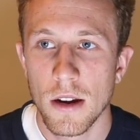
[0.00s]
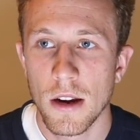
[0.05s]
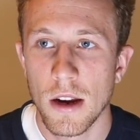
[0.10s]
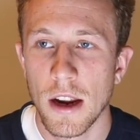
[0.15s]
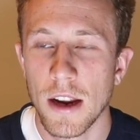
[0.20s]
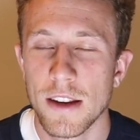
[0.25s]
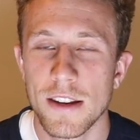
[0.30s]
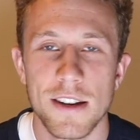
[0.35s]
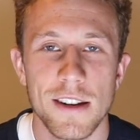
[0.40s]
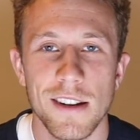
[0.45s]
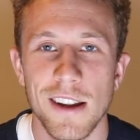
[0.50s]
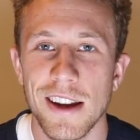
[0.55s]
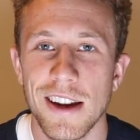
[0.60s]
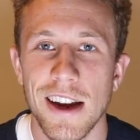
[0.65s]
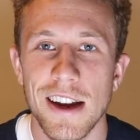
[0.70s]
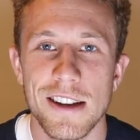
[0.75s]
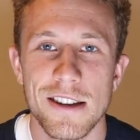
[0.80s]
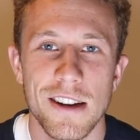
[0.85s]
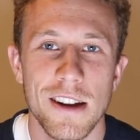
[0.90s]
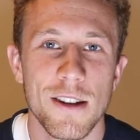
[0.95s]
it's like
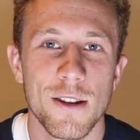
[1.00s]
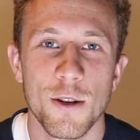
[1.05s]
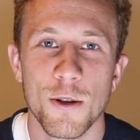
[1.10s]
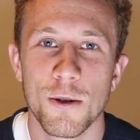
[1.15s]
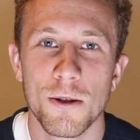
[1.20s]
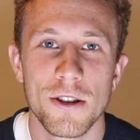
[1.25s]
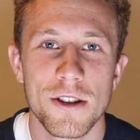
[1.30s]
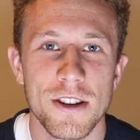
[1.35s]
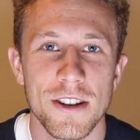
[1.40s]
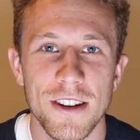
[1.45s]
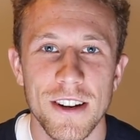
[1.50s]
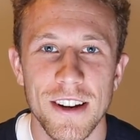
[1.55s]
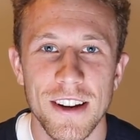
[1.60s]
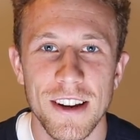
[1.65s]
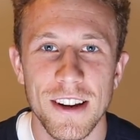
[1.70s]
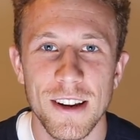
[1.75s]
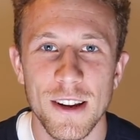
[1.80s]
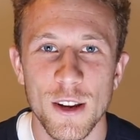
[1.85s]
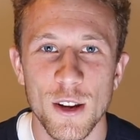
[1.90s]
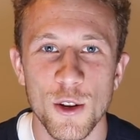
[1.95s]
I said though, it's
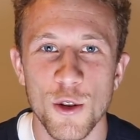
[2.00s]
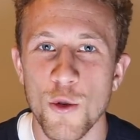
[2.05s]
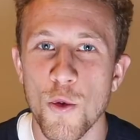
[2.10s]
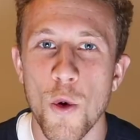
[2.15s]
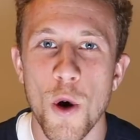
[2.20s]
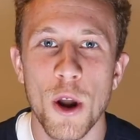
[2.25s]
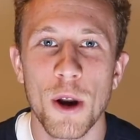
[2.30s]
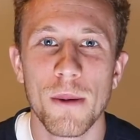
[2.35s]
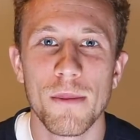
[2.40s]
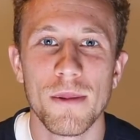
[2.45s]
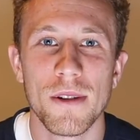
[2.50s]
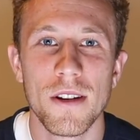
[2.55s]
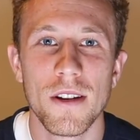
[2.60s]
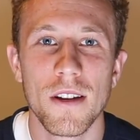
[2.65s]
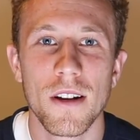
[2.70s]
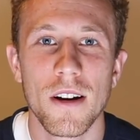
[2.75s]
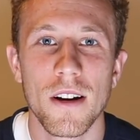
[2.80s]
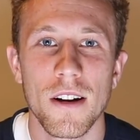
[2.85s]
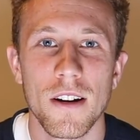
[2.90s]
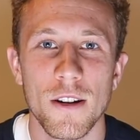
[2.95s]
you want to be
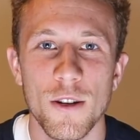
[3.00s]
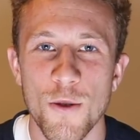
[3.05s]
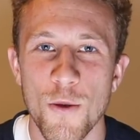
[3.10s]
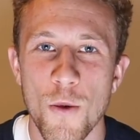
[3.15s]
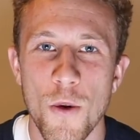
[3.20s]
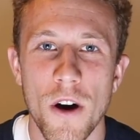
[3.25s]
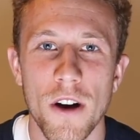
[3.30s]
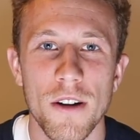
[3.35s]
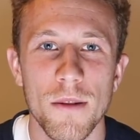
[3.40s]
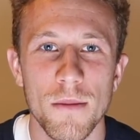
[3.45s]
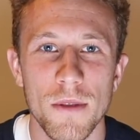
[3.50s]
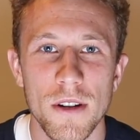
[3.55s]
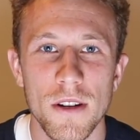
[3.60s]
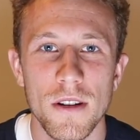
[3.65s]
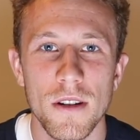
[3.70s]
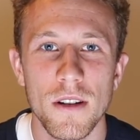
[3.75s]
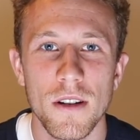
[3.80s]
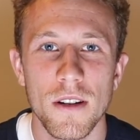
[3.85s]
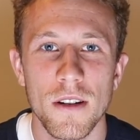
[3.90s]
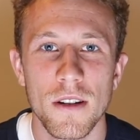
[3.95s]
there. You want to
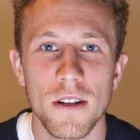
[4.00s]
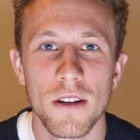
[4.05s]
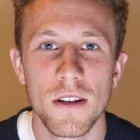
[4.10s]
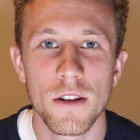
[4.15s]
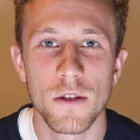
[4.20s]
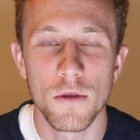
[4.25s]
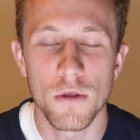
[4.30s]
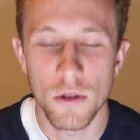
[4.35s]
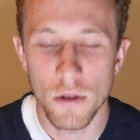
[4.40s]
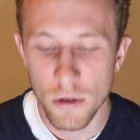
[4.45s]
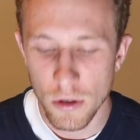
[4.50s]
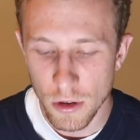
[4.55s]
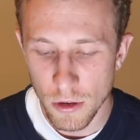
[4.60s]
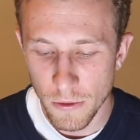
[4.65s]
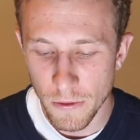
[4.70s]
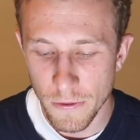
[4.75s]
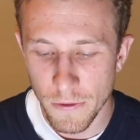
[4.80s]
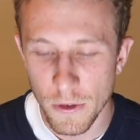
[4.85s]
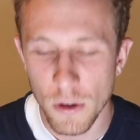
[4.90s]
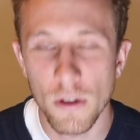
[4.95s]
be, you
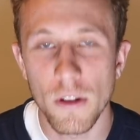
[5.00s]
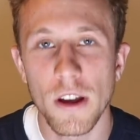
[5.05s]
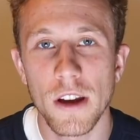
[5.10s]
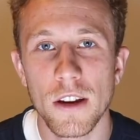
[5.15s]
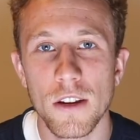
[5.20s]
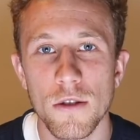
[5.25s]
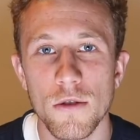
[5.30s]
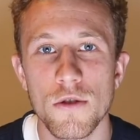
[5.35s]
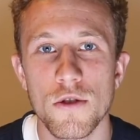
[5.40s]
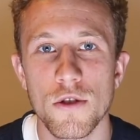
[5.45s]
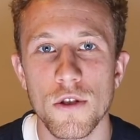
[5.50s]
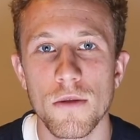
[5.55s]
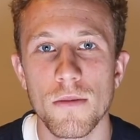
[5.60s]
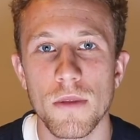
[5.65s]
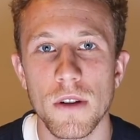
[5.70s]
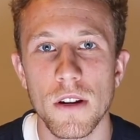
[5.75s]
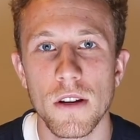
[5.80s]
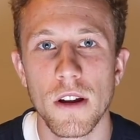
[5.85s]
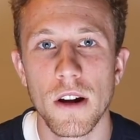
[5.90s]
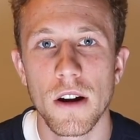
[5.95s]
feel like you should
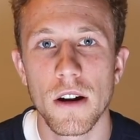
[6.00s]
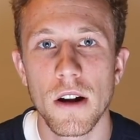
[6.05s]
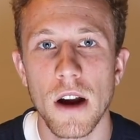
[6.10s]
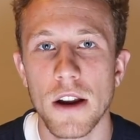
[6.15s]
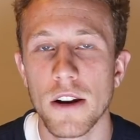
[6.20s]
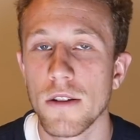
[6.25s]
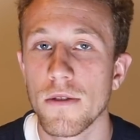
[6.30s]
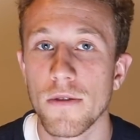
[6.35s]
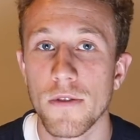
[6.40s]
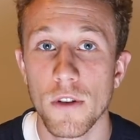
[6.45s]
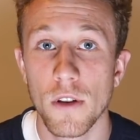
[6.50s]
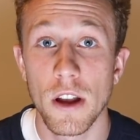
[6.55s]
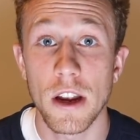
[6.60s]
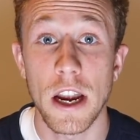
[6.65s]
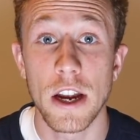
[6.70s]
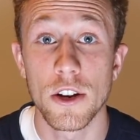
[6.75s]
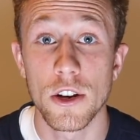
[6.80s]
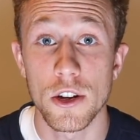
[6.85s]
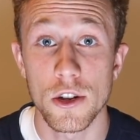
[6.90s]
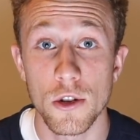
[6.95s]
be there. I didn't feel like
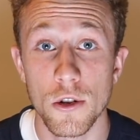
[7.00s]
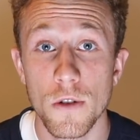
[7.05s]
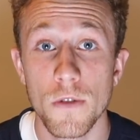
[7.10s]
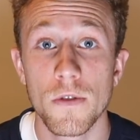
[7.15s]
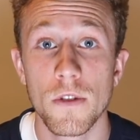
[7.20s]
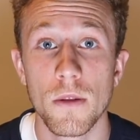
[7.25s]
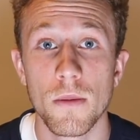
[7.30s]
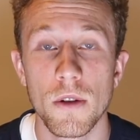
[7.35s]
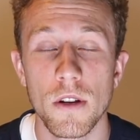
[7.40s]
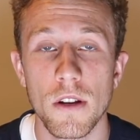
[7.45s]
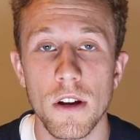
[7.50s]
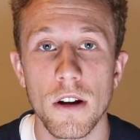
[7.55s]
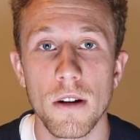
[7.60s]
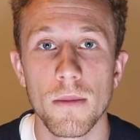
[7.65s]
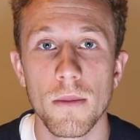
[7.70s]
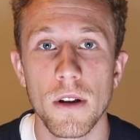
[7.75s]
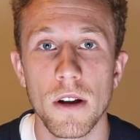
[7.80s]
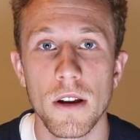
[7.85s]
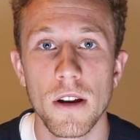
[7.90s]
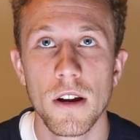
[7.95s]
I deserved to be there,
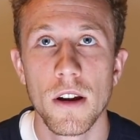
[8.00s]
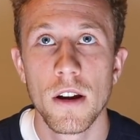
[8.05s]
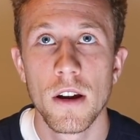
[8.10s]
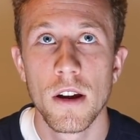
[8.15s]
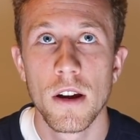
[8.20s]
but